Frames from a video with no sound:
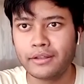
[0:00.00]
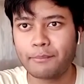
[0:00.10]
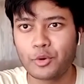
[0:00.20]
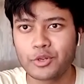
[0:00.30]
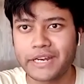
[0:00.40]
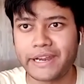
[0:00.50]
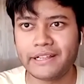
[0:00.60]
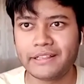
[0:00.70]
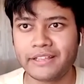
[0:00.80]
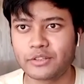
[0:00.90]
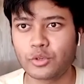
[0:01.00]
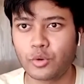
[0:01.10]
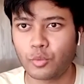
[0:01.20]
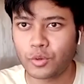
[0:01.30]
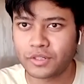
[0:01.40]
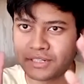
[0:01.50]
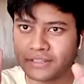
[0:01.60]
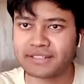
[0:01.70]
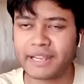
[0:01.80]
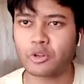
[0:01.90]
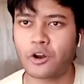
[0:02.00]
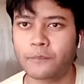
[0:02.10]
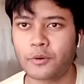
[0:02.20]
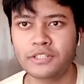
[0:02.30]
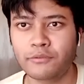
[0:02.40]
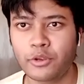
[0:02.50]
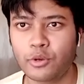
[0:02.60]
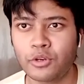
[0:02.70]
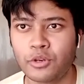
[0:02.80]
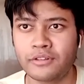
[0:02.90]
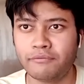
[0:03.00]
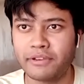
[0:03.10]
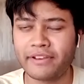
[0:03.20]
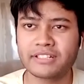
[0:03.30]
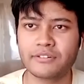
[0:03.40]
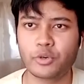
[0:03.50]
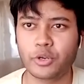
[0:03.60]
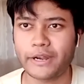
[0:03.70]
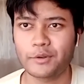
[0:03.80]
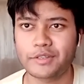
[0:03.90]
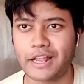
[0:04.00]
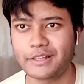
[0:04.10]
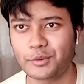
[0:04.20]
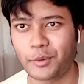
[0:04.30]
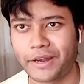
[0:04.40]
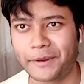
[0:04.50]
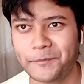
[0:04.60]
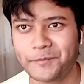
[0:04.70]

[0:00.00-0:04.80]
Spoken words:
the most ideal thing. So, was it the same thought process for you both? Vivek, sir, would you like to start this one?